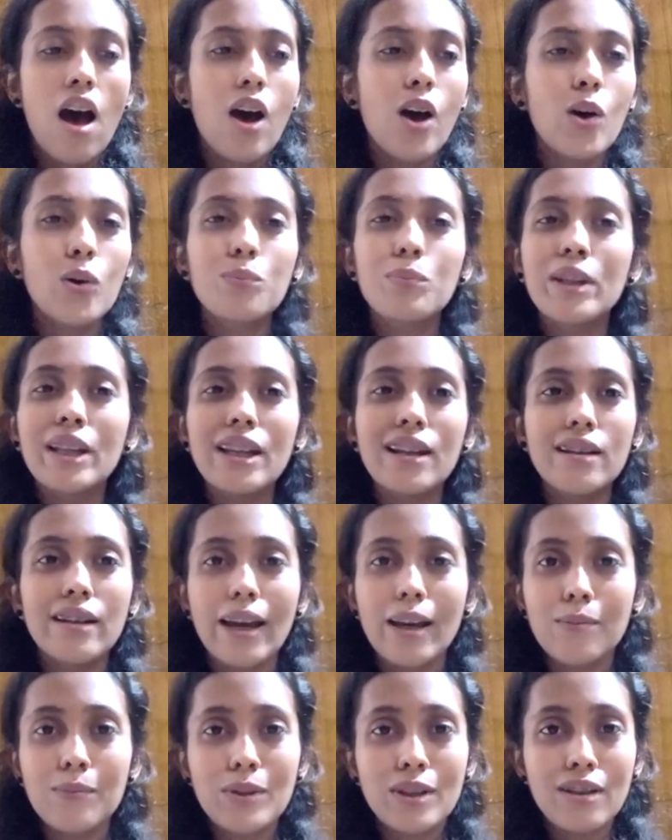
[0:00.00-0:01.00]
how many
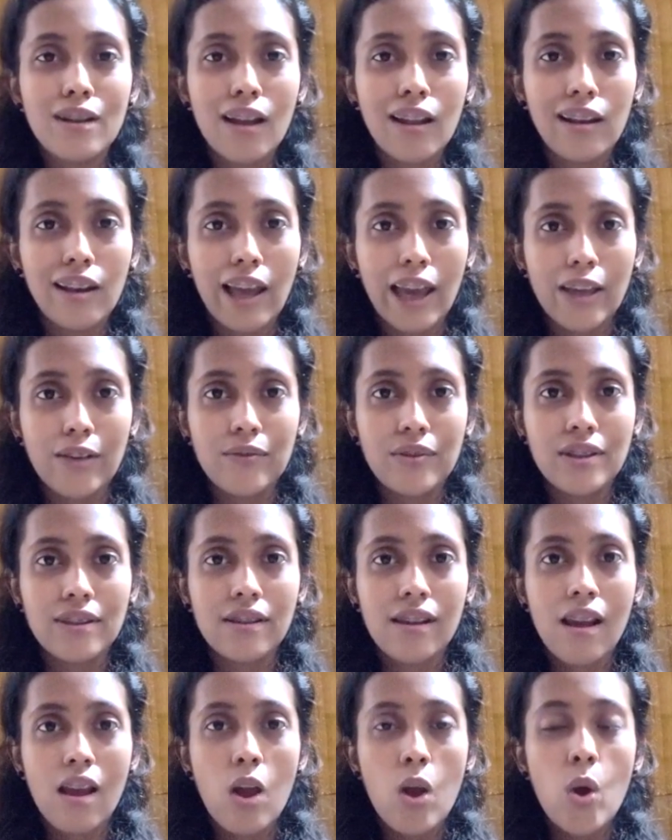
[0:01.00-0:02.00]
times in our
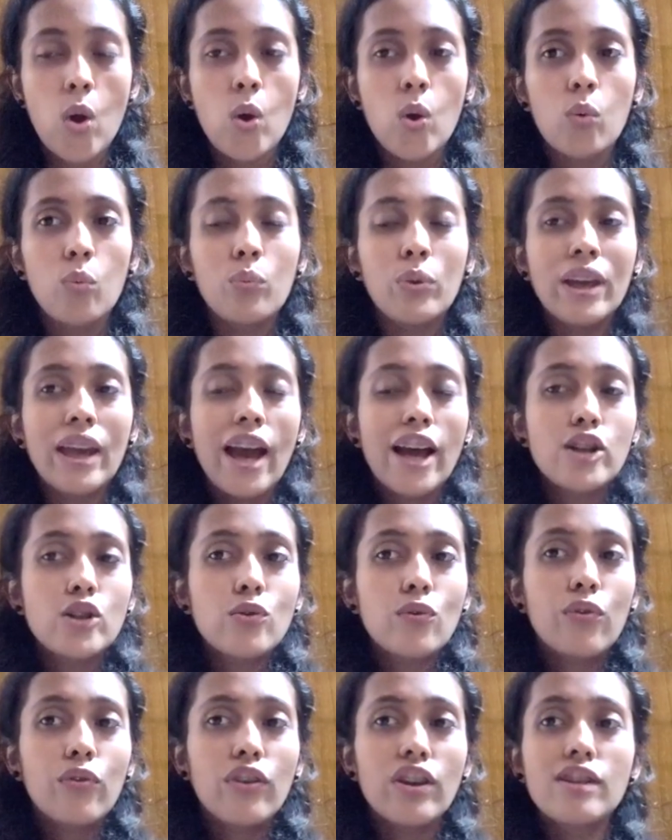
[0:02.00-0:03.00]
lives we
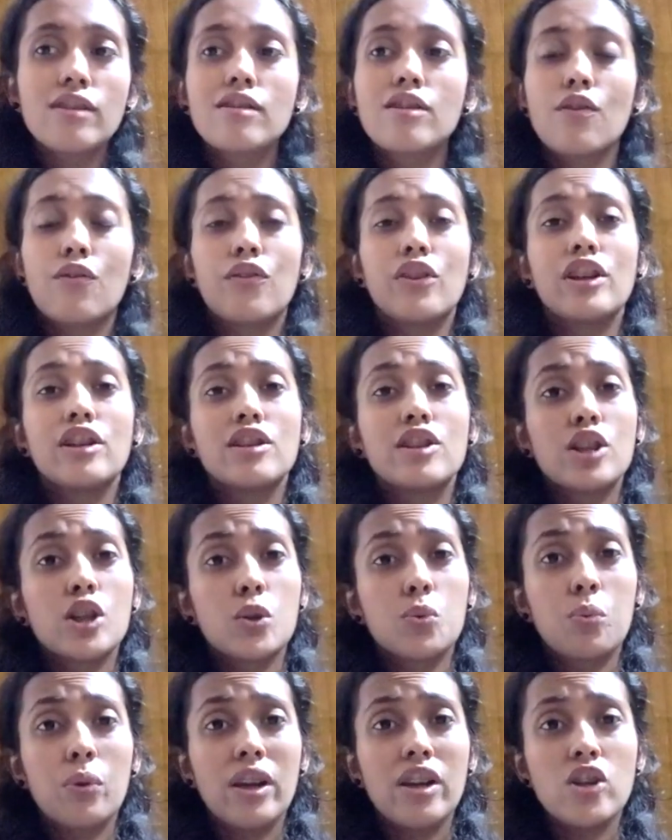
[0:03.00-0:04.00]
had to face difficult
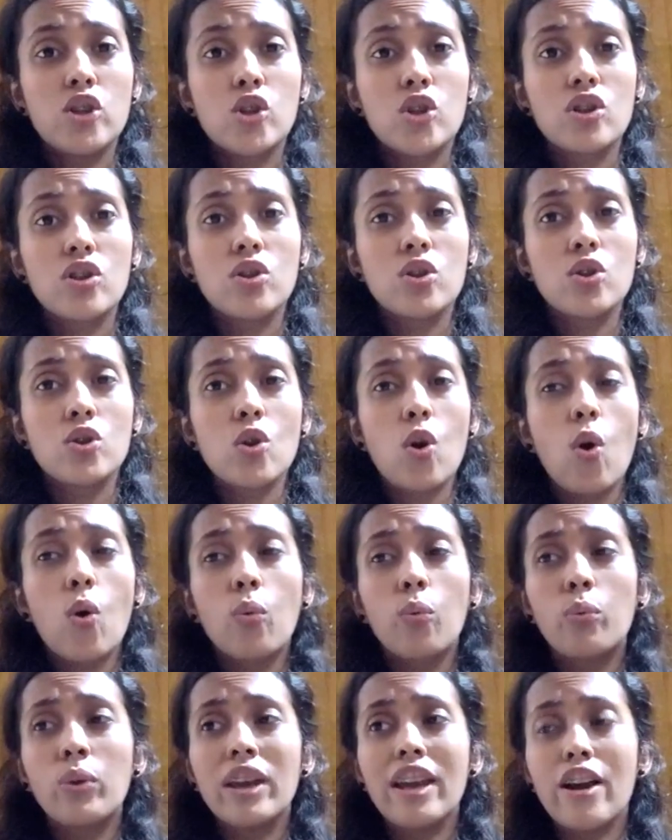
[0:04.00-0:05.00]
situations
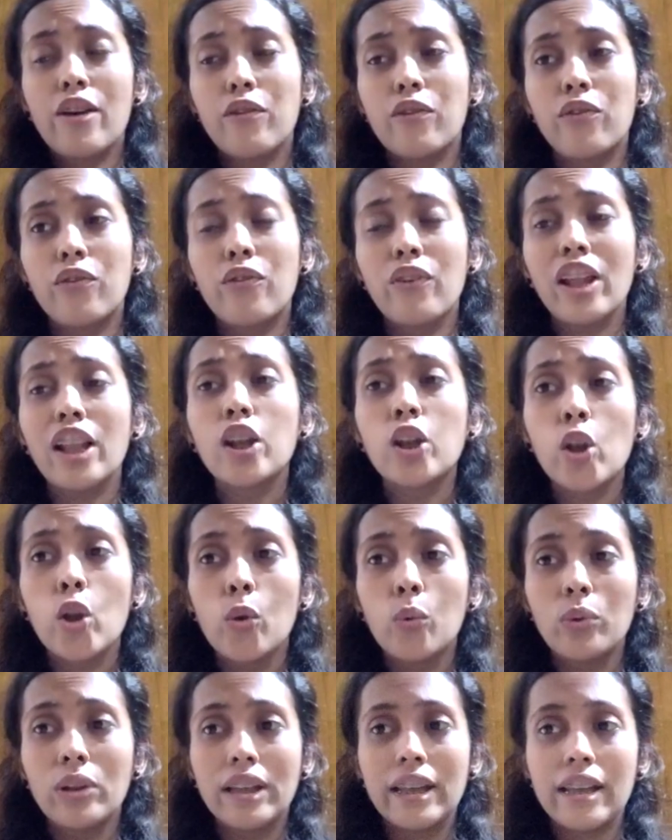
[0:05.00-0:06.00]
or we have felt
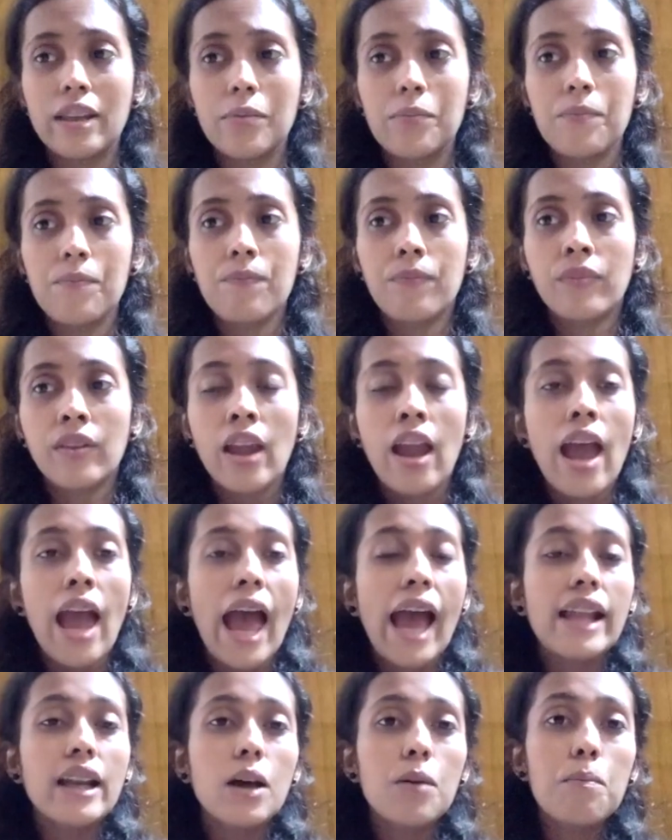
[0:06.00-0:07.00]
lonely?
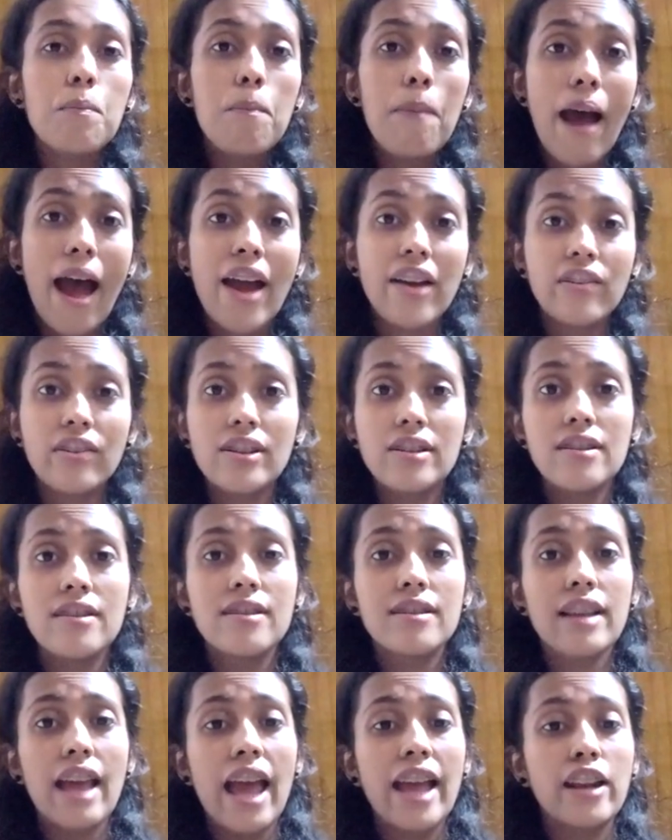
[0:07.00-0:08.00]
and our
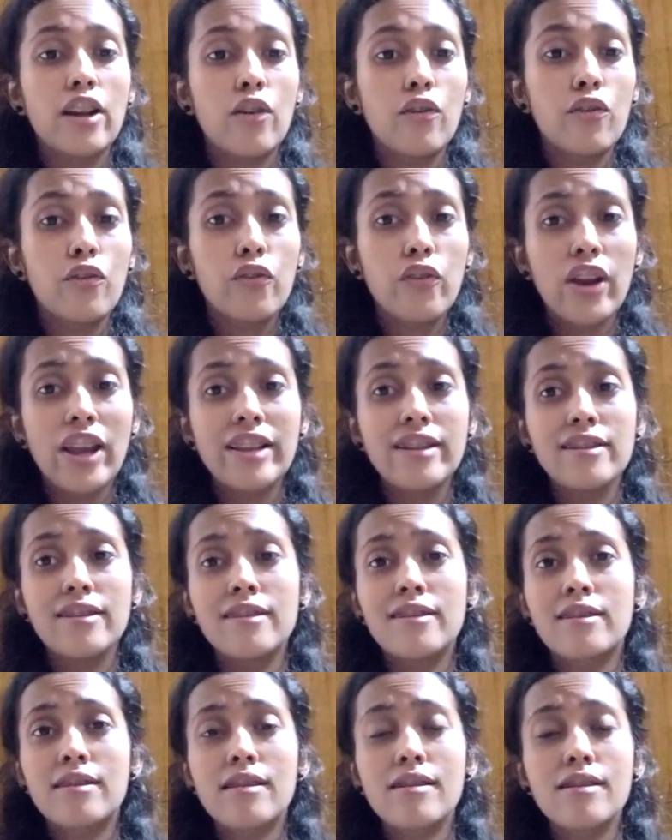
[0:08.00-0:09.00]
parents and our
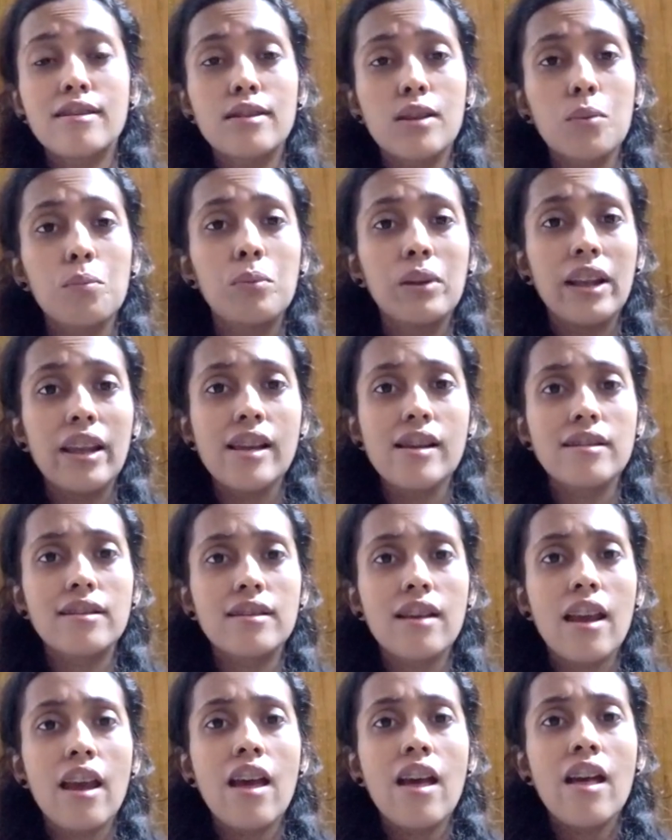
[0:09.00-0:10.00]
friends,
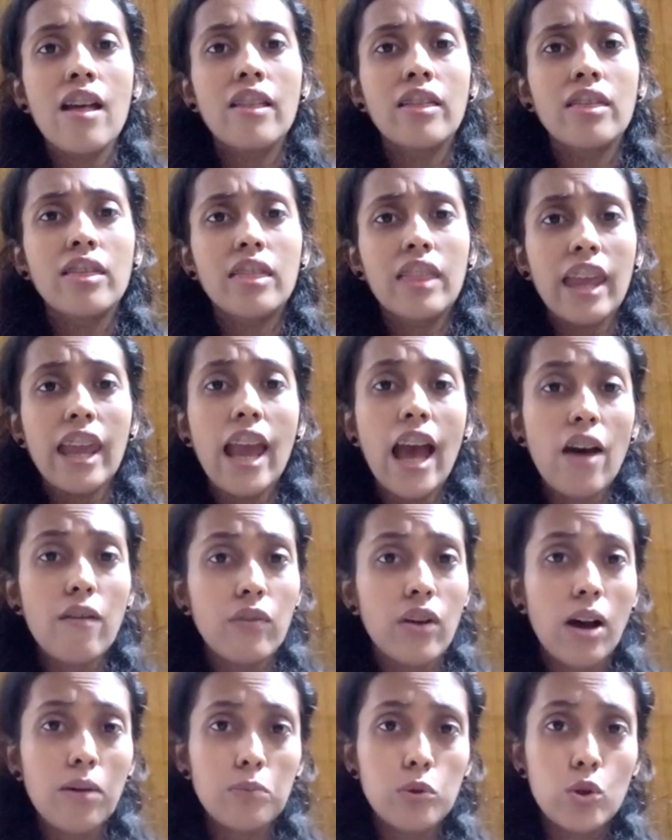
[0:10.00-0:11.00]
siblings, they
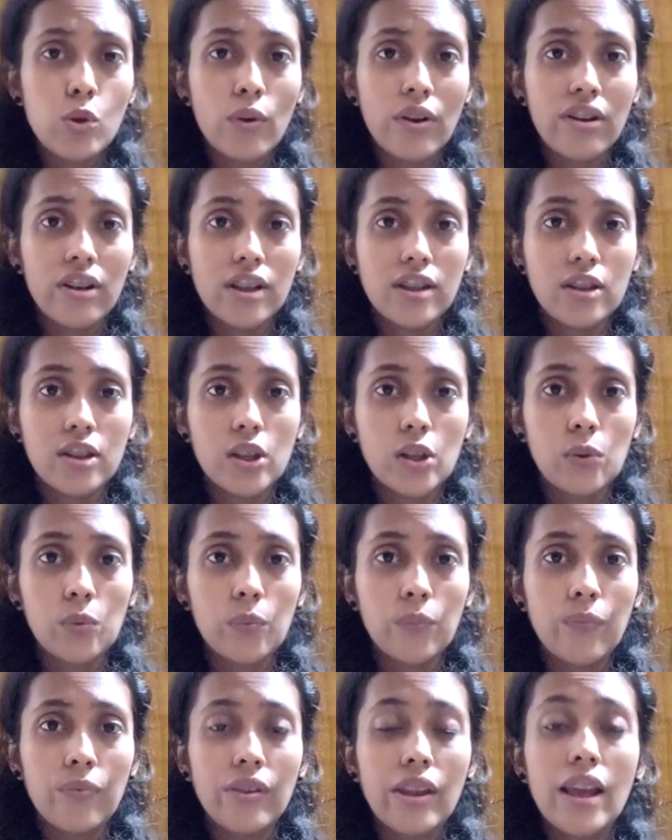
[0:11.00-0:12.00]
have come to our
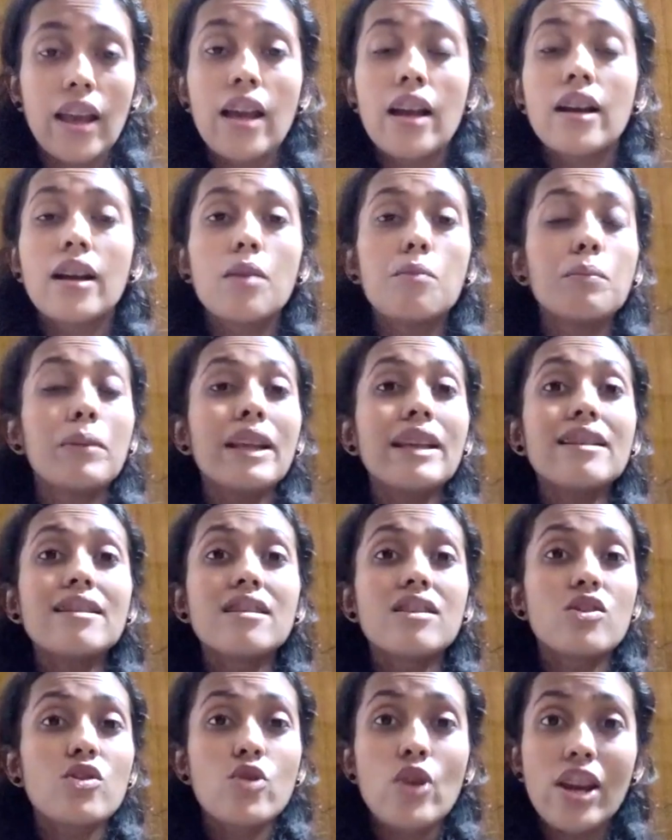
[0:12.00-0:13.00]
rescue. Complete
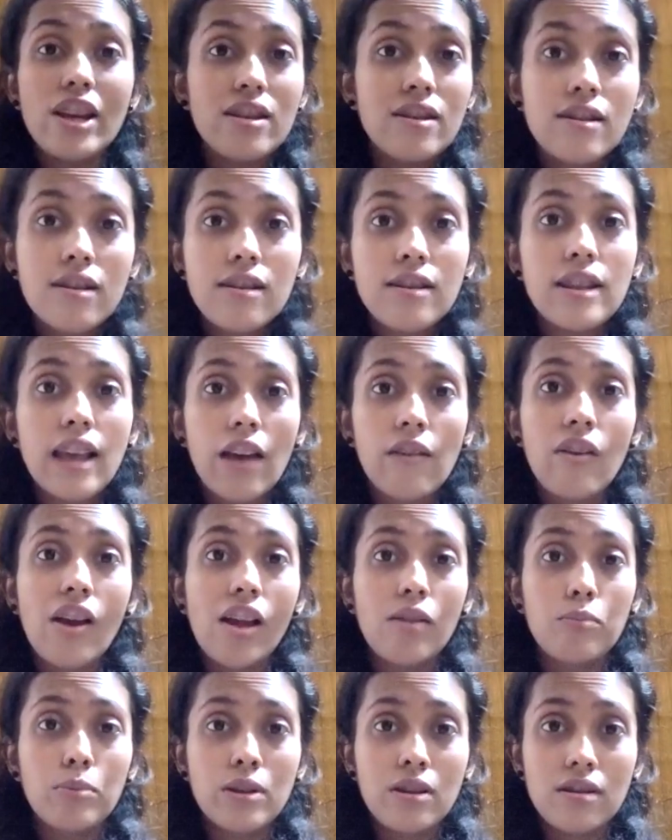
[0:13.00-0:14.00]
strangers have
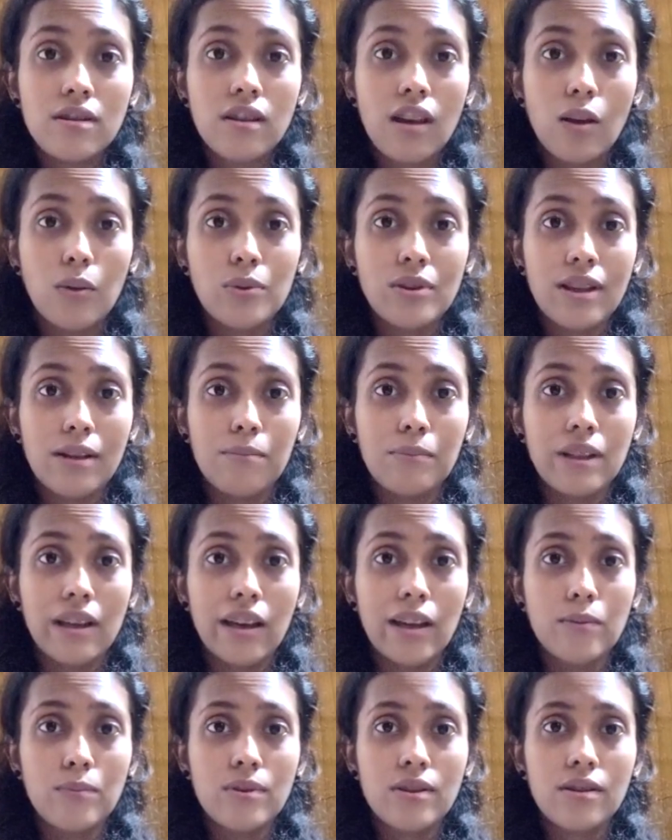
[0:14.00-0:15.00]
helped us out
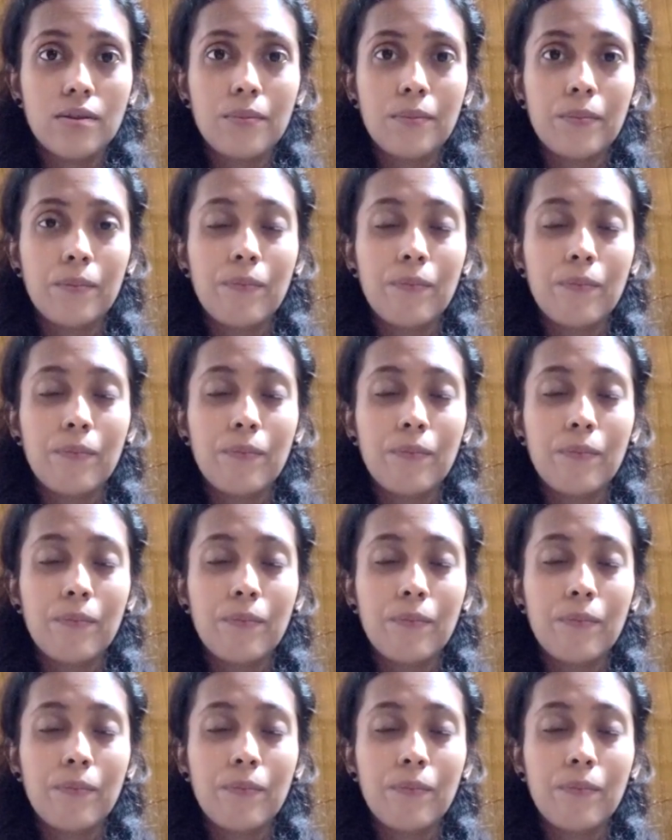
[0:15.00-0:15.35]
sometimes.